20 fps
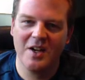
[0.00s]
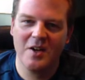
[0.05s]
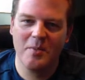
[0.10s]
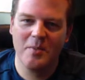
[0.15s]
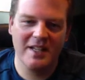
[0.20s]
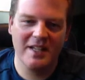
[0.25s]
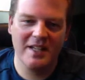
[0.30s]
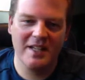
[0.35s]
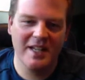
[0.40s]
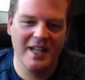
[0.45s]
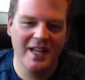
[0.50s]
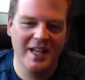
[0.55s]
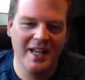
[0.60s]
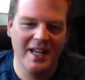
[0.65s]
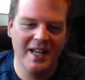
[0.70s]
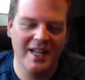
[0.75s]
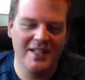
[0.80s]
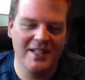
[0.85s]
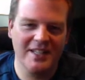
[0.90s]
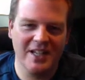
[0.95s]
but
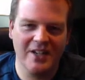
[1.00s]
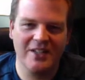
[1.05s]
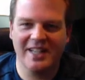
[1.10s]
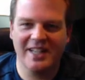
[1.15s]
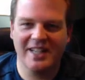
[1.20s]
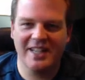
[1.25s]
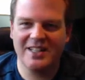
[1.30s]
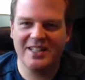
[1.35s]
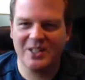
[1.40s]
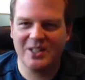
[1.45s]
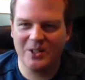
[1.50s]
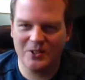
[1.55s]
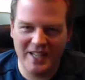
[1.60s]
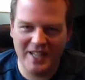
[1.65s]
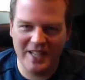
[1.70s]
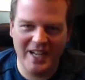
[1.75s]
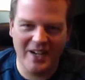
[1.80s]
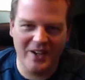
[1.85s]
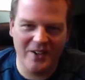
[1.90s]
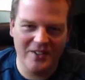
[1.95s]
it's guaranteed to go
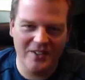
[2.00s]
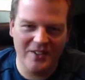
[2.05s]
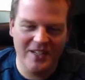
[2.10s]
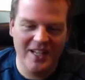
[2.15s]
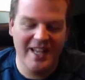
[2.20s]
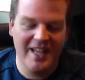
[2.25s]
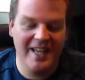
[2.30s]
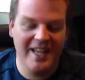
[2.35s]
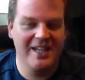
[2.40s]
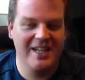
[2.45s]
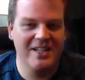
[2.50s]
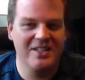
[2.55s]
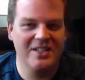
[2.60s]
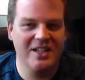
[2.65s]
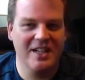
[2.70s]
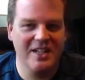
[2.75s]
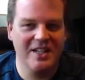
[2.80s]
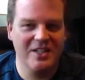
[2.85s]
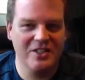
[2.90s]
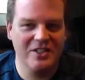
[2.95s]
down. It
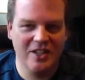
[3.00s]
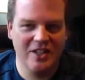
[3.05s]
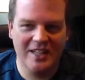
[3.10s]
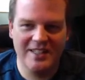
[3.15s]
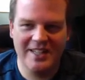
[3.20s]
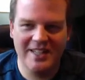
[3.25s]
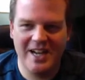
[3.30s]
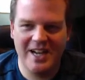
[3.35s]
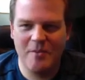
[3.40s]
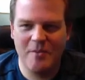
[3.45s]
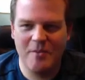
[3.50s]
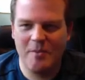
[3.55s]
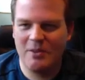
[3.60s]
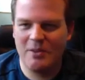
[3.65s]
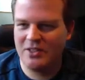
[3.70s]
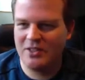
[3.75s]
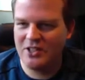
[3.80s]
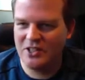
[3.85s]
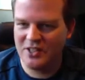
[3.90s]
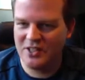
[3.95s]
is gone down from its
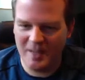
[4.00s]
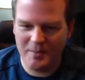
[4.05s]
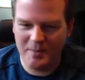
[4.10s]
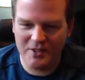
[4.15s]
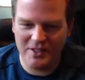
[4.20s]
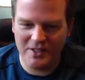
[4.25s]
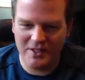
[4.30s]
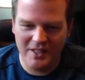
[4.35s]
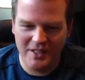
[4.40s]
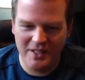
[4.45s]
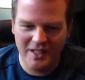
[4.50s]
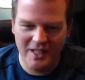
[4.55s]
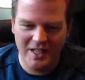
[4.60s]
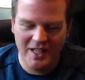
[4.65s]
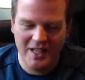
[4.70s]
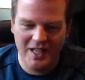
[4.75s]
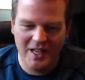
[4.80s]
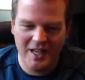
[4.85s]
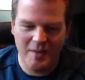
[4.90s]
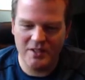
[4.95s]
inception.
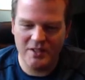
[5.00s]
I